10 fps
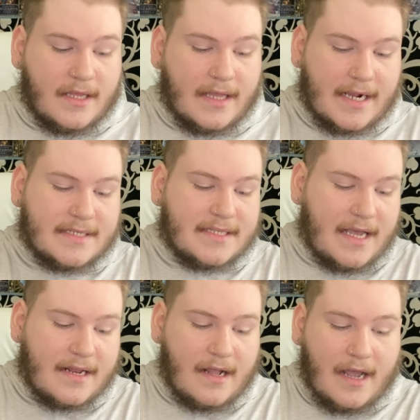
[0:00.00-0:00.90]
Like I
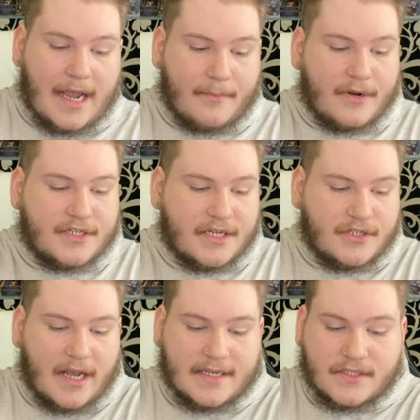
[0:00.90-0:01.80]
said, I appreciate
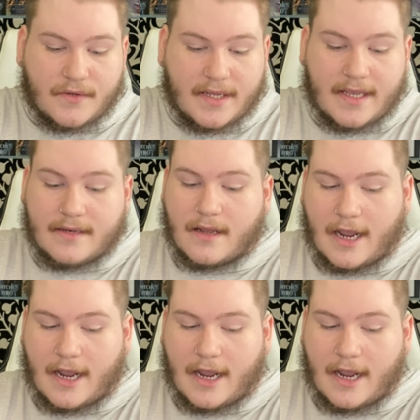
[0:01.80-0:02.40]
you guys tuning in.